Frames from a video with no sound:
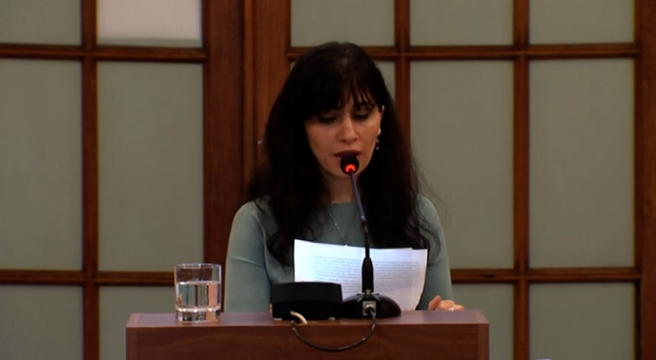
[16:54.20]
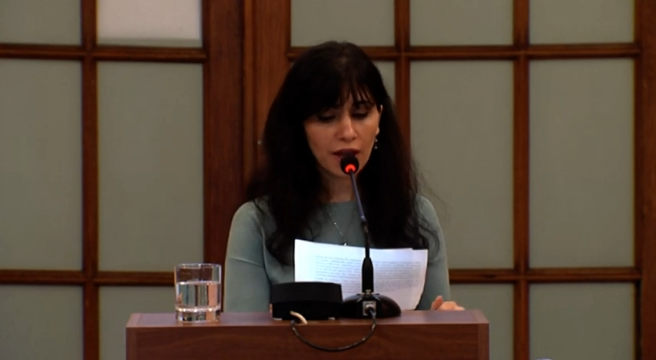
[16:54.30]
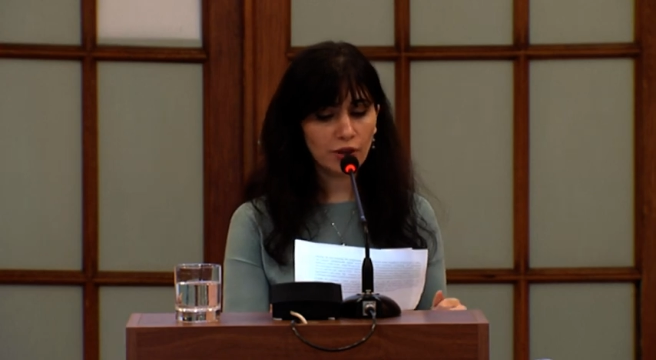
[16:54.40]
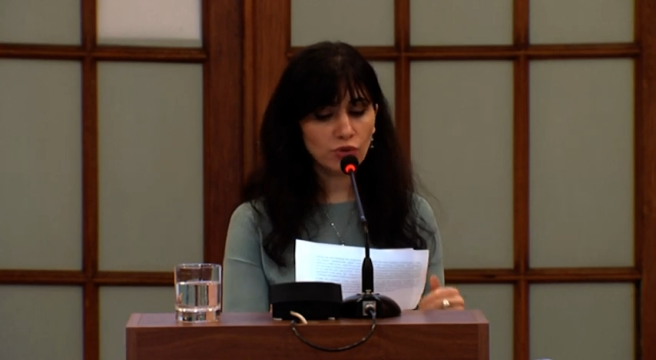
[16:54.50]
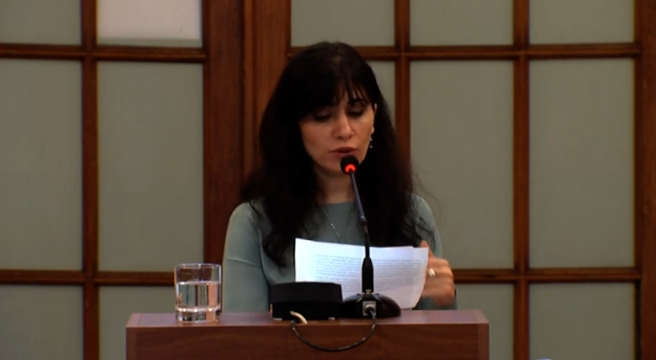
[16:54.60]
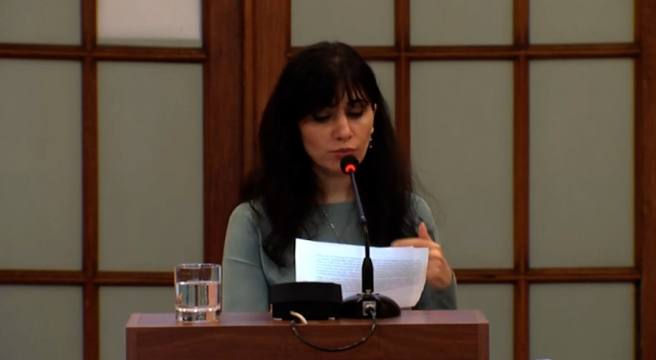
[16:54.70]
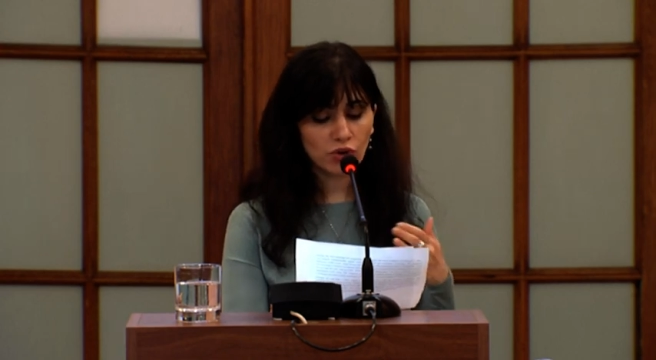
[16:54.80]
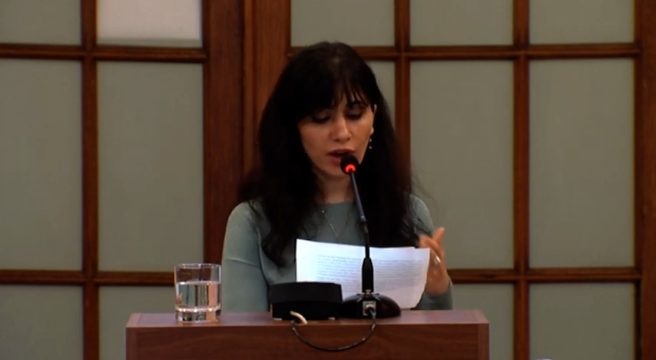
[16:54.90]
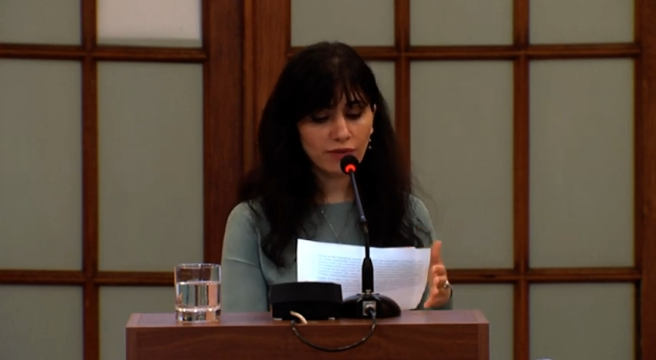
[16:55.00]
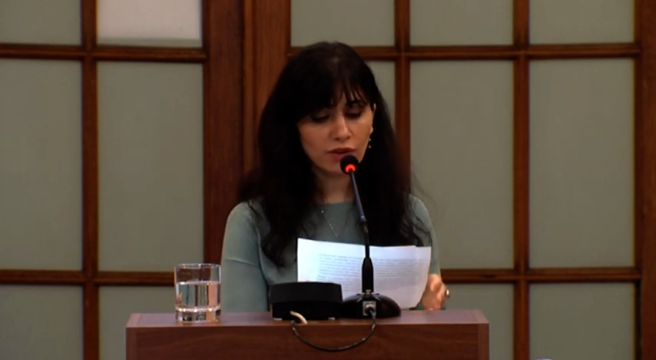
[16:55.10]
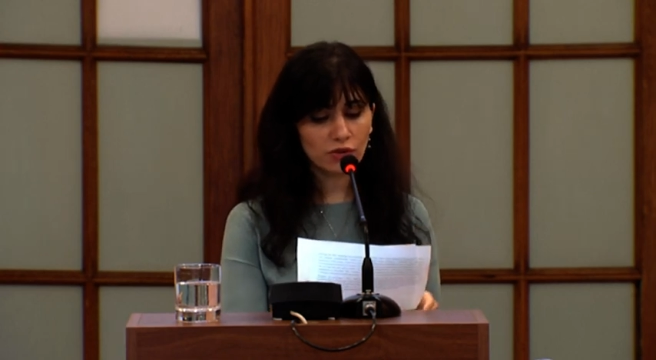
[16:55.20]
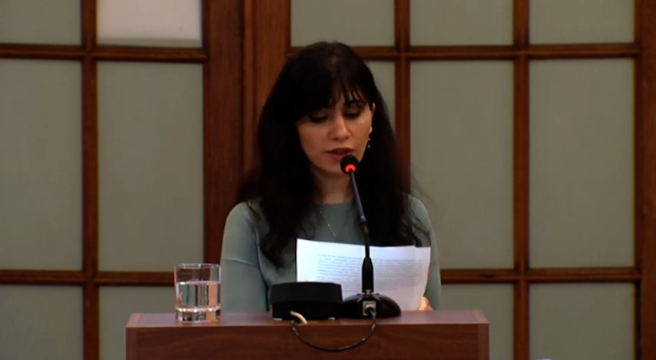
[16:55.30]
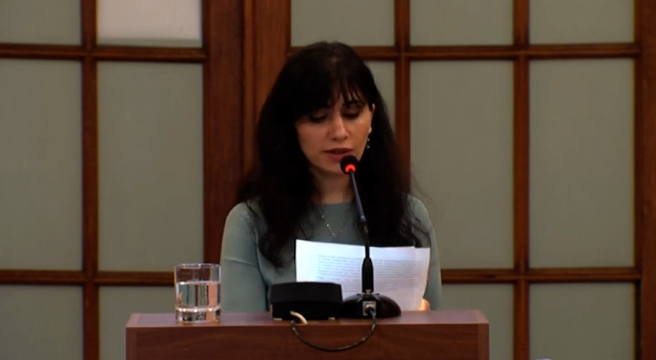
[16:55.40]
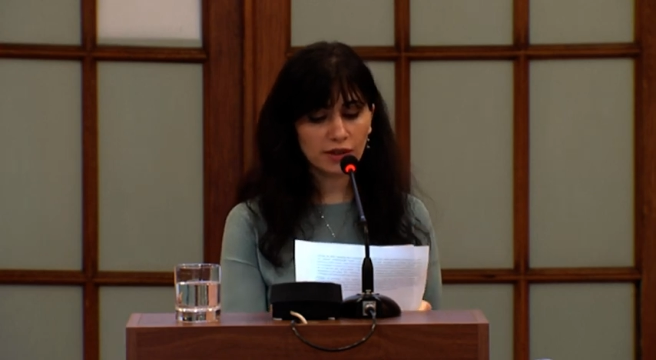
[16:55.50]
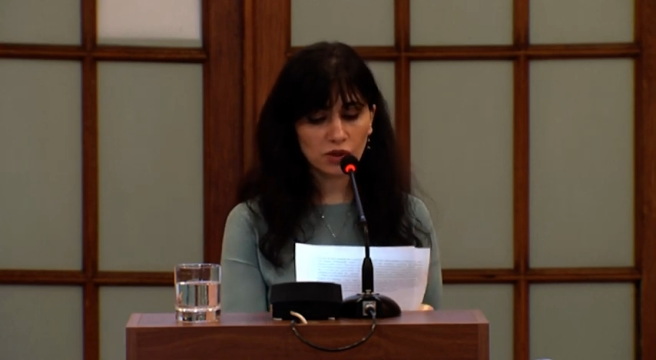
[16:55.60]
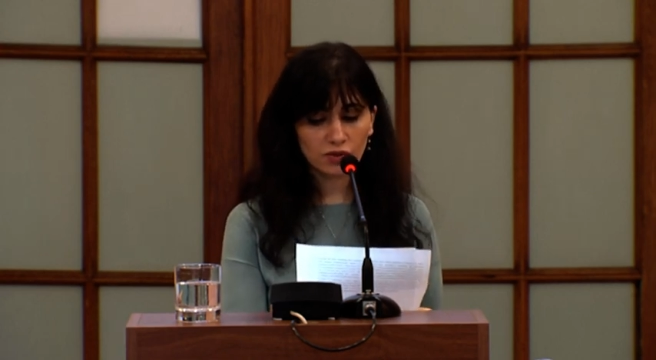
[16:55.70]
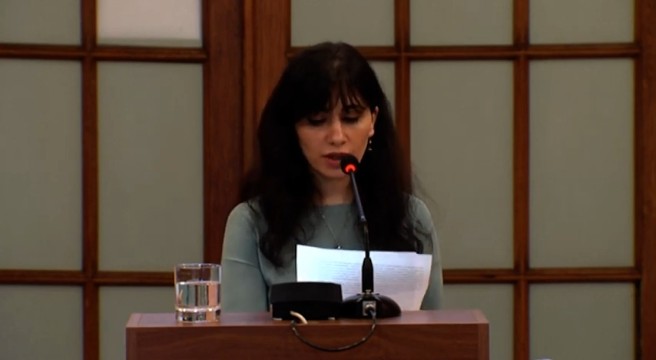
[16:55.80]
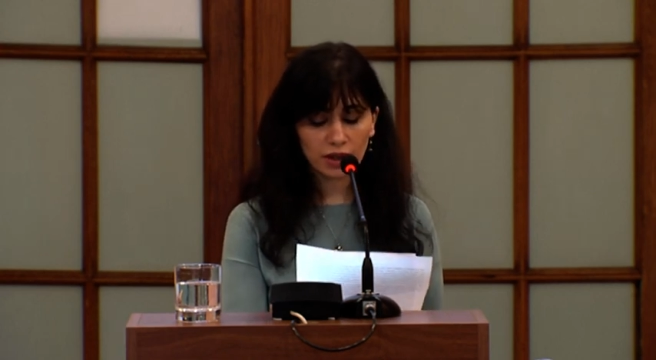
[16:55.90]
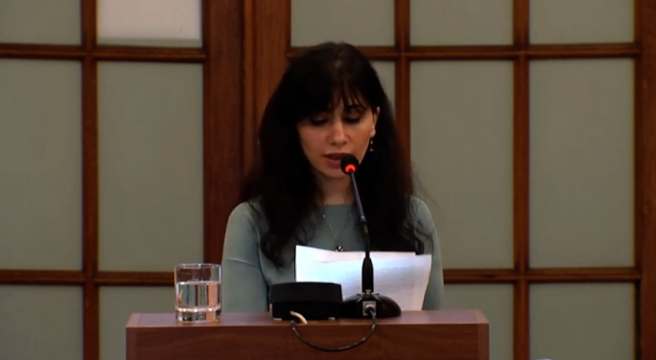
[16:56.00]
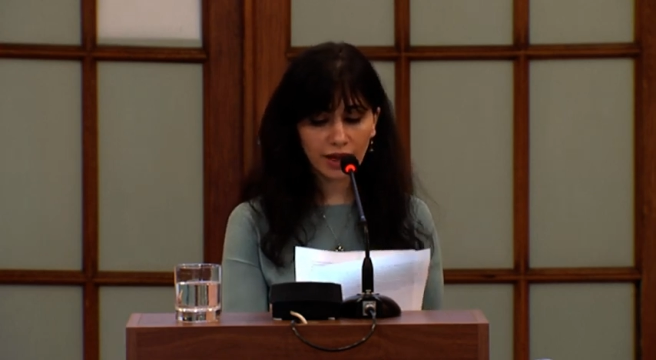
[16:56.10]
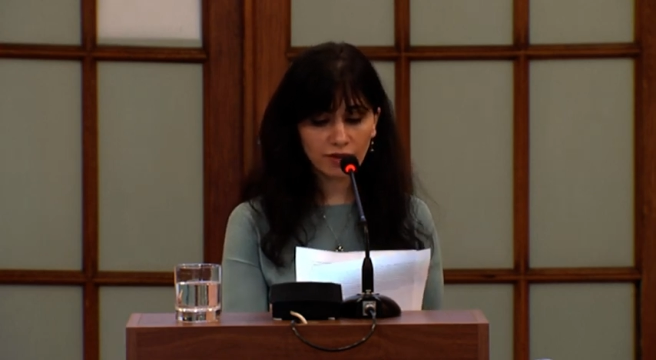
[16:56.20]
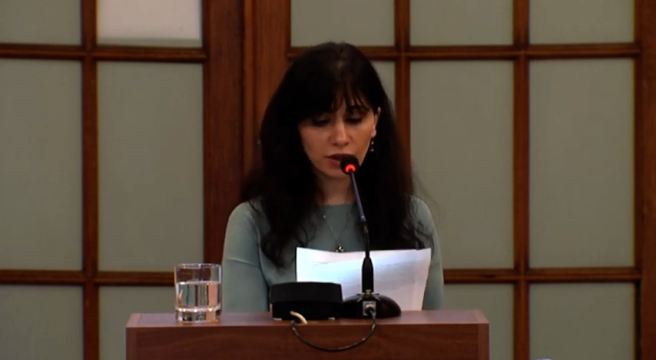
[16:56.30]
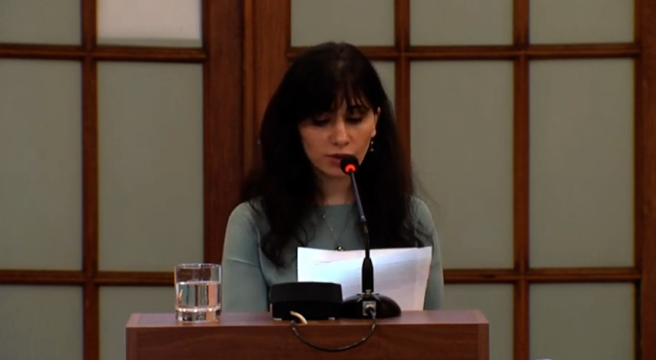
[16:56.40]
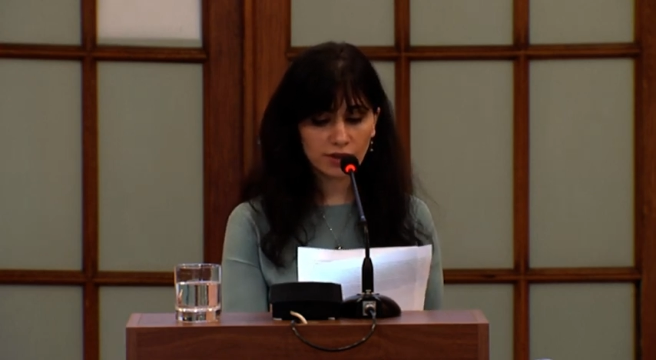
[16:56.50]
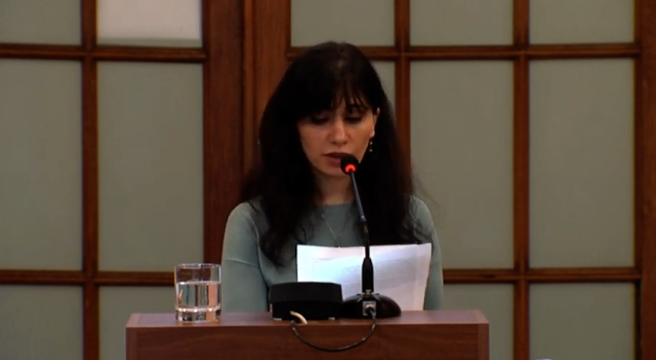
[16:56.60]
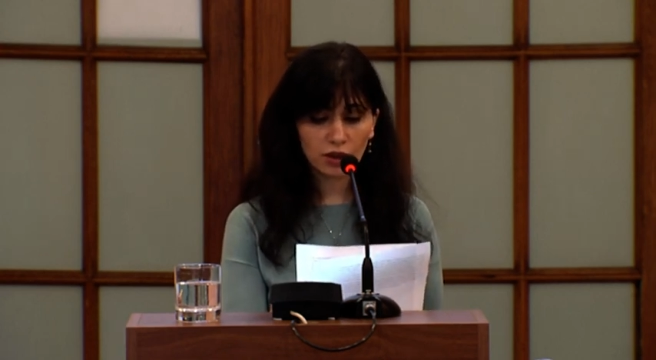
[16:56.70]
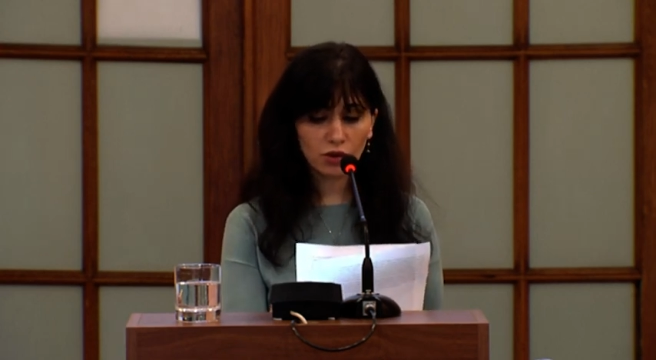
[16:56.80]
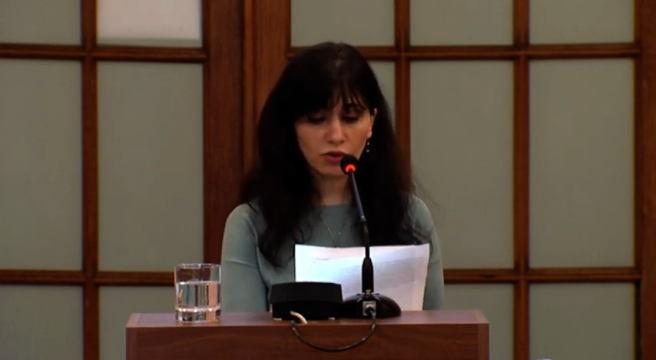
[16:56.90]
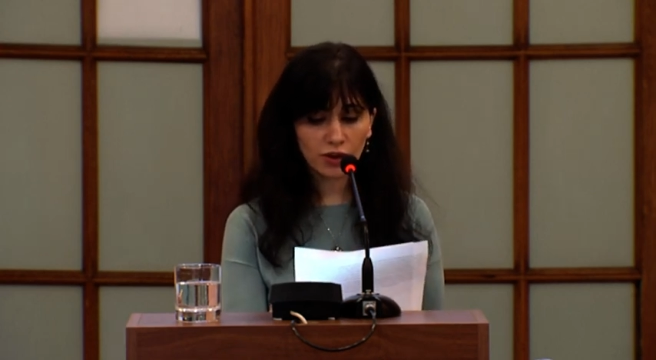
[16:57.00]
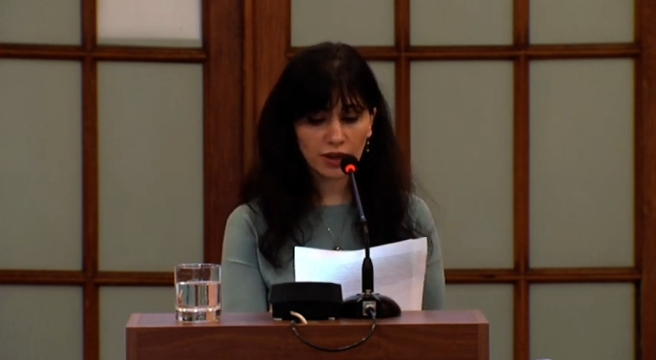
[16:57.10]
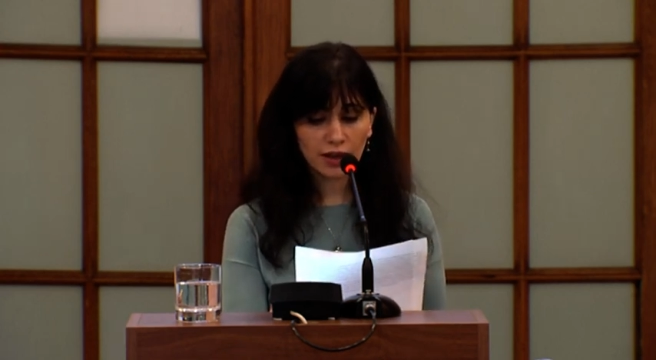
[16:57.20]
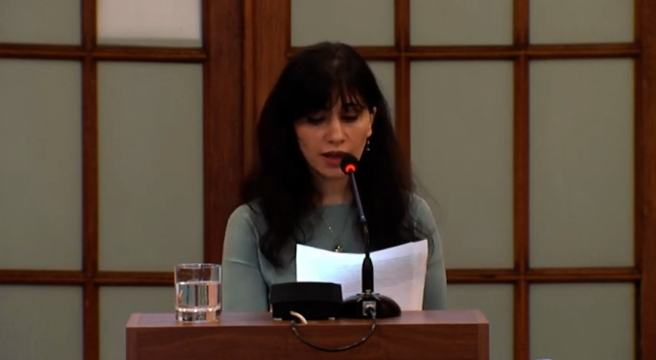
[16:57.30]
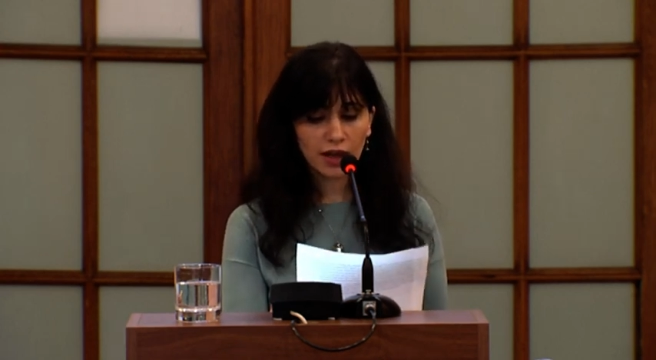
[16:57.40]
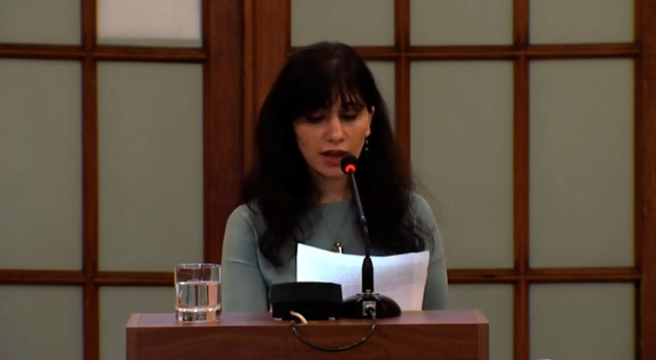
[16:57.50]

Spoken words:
and to deprive the residents of their livelihoods in the long run